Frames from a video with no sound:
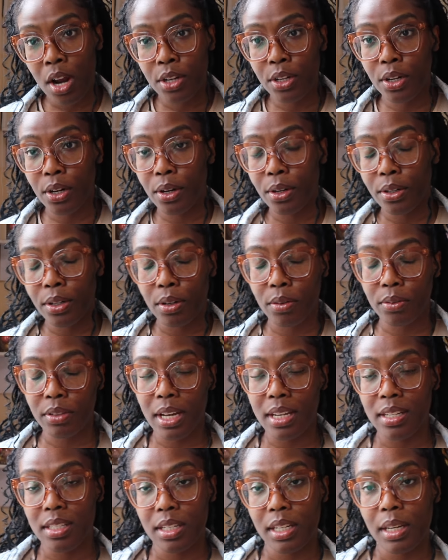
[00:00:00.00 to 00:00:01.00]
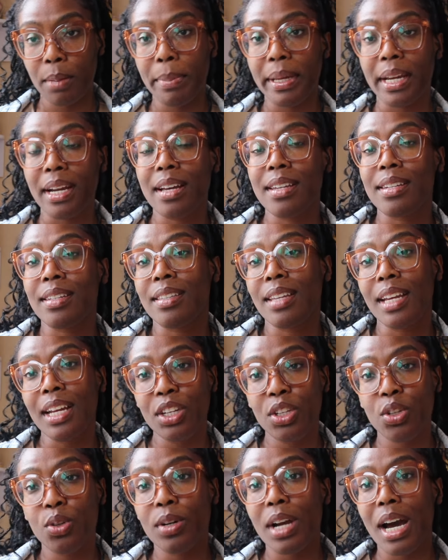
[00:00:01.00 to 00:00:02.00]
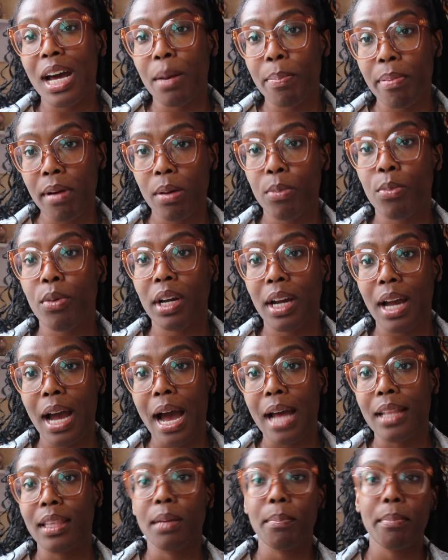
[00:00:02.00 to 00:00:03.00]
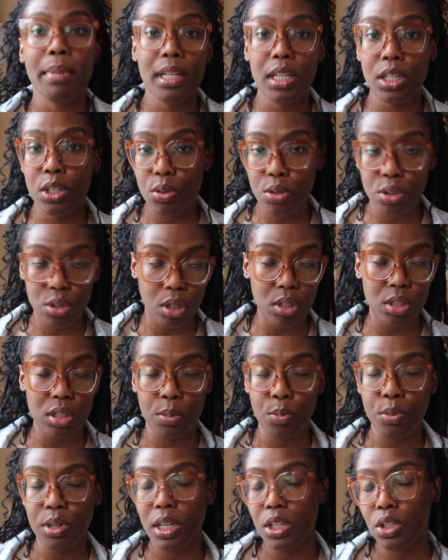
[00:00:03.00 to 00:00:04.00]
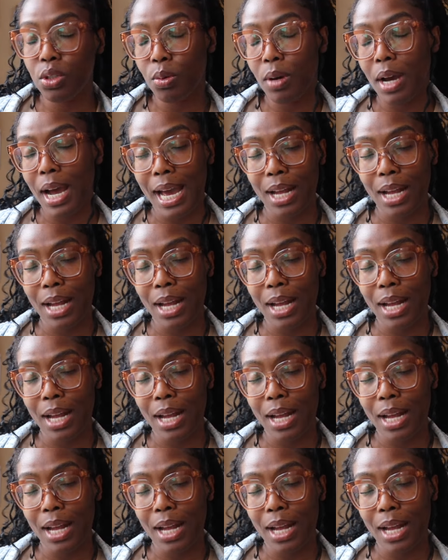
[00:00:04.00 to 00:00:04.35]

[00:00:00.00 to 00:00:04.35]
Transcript: your your destiny because then you got a problem with God the minute you turn someone into an